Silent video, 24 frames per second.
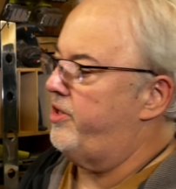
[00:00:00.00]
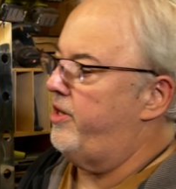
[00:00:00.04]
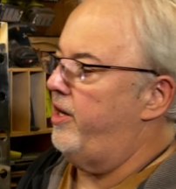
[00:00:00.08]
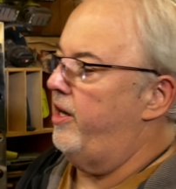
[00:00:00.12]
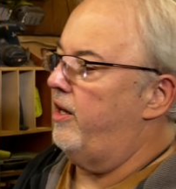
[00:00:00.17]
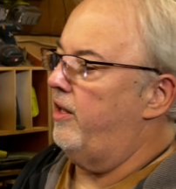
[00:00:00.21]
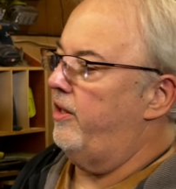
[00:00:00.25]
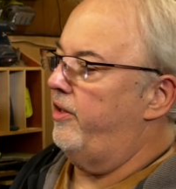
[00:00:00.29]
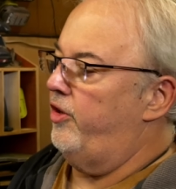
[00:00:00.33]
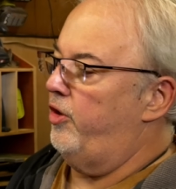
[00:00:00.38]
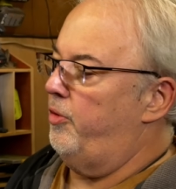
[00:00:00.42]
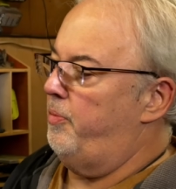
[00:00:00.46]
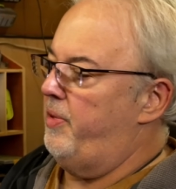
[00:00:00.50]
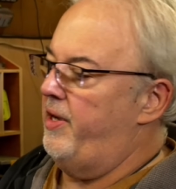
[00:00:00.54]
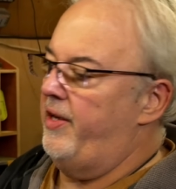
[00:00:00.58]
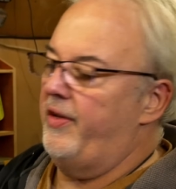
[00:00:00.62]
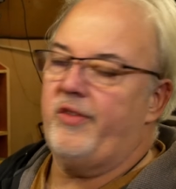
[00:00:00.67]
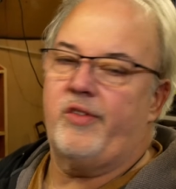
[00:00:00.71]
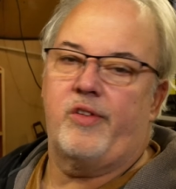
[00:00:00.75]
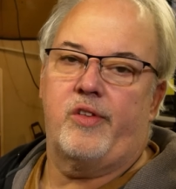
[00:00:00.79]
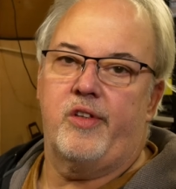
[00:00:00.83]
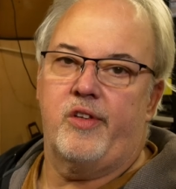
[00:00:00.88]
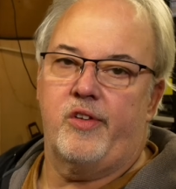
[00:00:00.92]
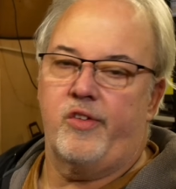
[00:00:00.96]
cut a little
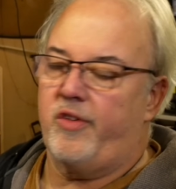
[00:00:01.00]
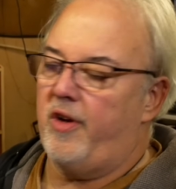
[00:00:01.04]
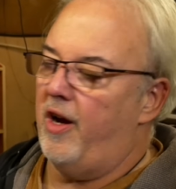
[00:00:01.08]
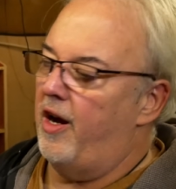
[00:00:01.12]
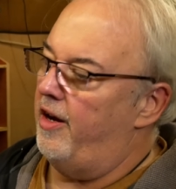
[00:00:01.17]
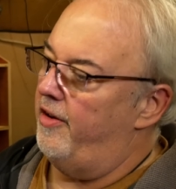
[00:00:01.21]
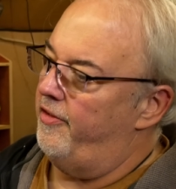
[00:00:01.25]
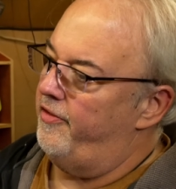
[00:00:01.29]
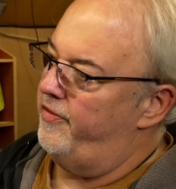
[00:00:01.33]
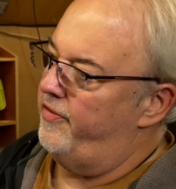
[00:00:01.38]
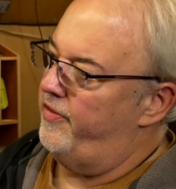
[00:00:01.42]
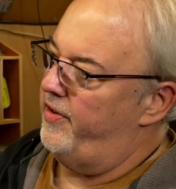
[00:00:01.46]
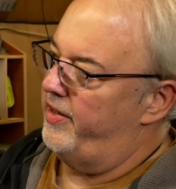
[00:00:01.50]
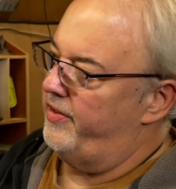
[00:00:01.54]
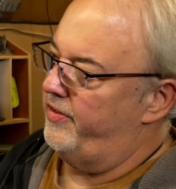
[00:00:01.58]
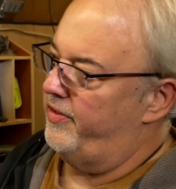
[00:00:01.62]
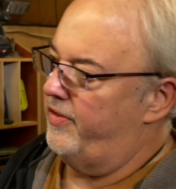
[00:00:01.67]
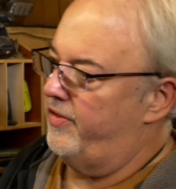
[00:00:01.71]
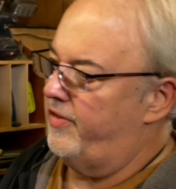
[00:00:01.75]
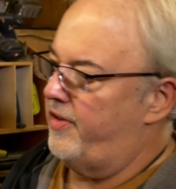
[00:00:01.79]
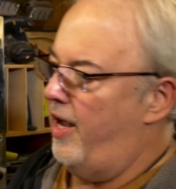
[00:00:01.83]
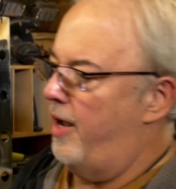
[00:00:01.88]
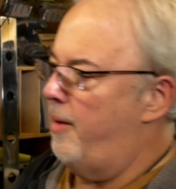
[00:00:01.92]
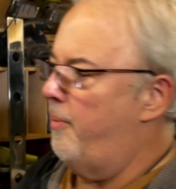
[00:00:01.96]
piece of this off as a
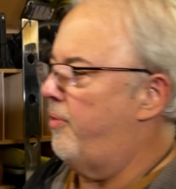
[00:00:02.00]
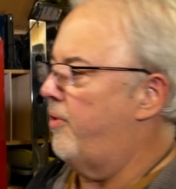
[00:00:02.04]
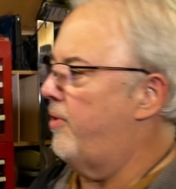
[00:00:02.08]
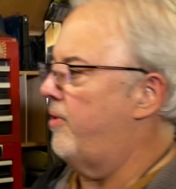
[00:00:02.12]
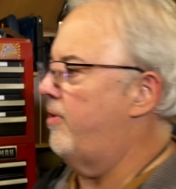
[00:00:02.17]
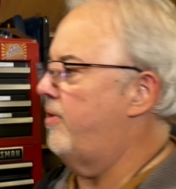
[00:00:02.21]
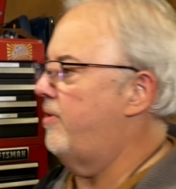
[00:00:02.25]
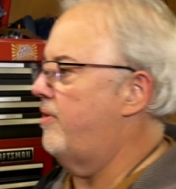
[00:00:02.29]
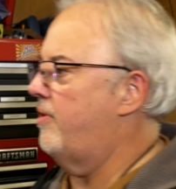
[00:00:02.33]
sample.